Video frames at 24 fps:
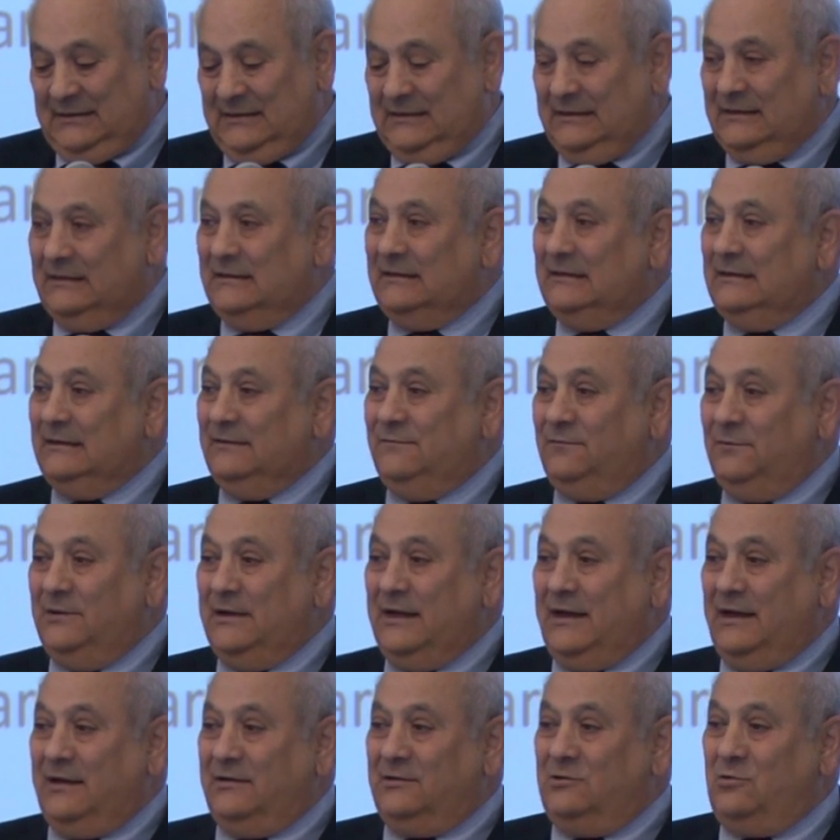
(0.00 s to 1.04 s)
If we
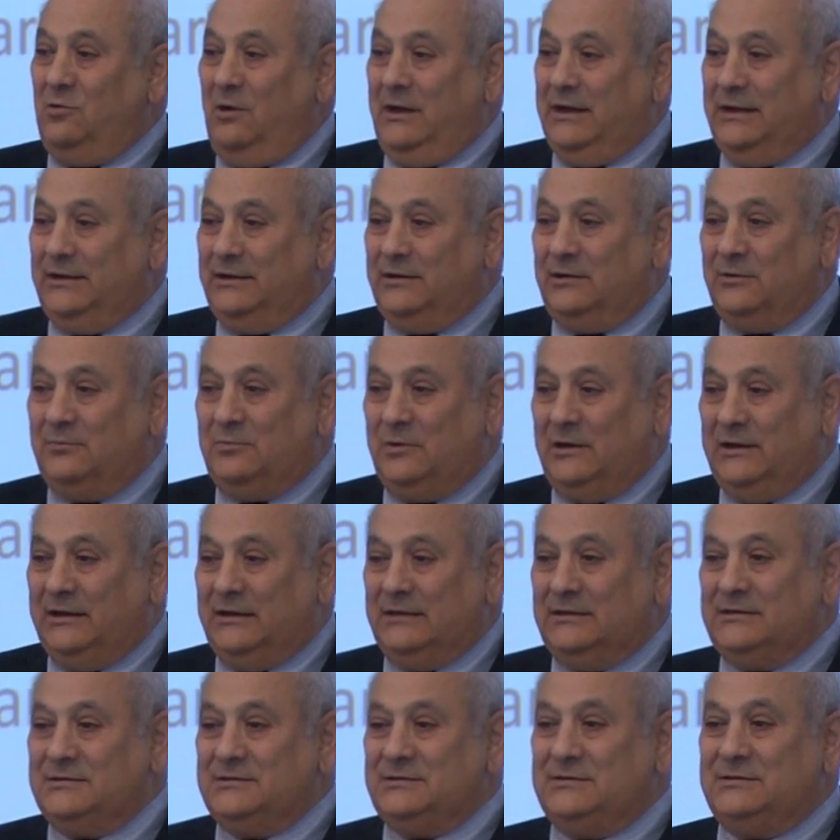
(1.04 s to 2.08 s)
had quiet
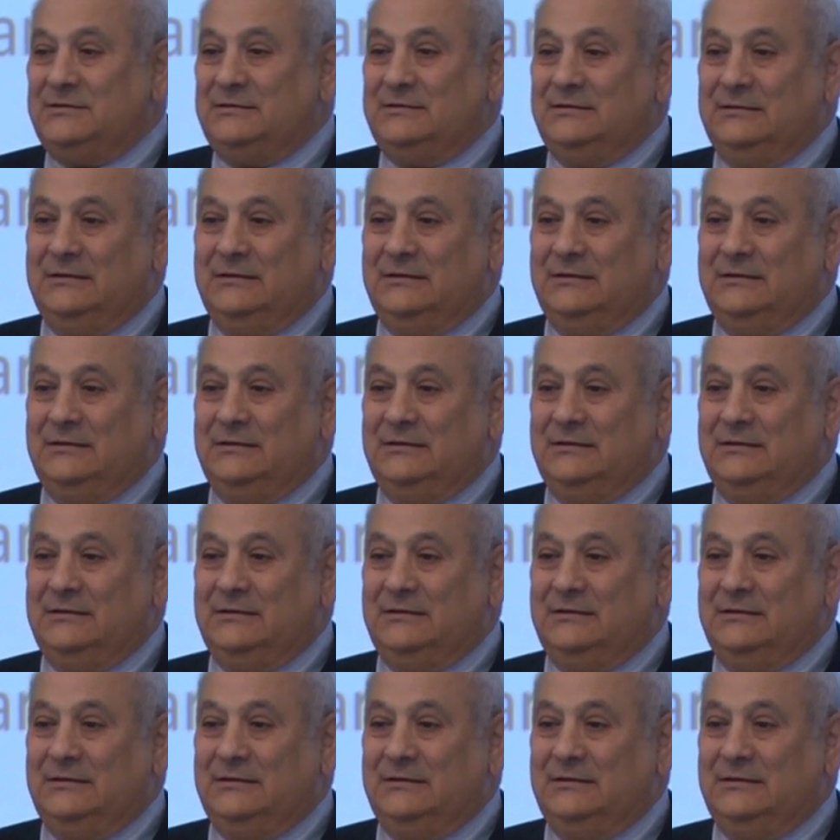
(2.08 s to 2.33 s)
airplanes,